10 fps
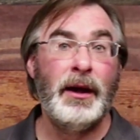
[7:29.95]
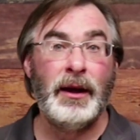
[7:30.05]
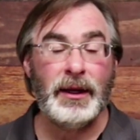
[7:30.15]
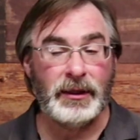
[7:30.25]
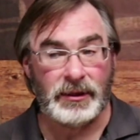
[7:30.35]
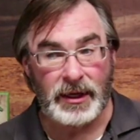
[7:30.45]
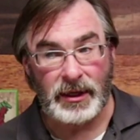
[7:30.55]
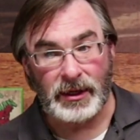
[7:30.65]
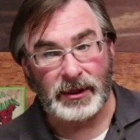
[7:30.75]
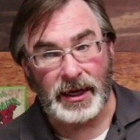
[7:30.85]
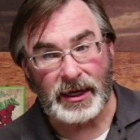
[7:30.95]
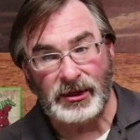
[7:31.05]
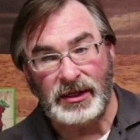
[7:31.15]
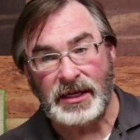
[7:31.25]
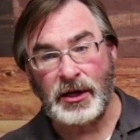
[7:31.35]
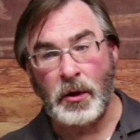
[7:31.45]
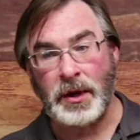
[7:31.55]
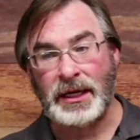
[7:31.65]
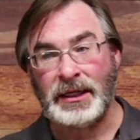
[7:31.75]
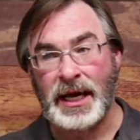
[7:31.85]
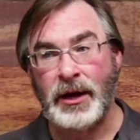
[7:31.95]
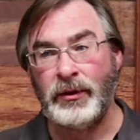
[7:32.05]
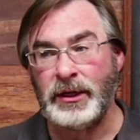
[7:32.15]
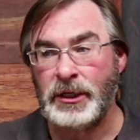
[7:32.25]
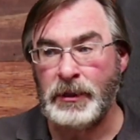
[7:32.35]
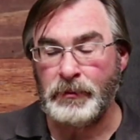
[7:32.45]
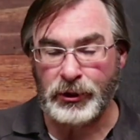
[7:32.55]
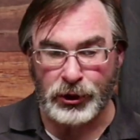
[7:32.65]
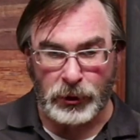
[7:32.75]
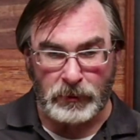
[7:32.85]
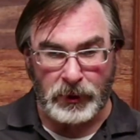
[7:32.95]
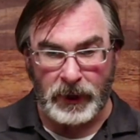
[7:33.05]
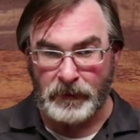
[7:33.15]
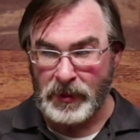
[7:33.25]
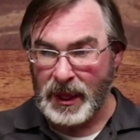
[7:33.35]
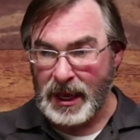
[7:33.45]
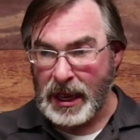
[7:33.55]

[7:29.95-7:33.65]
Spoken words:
I like to say that it's actually going down in temperature, but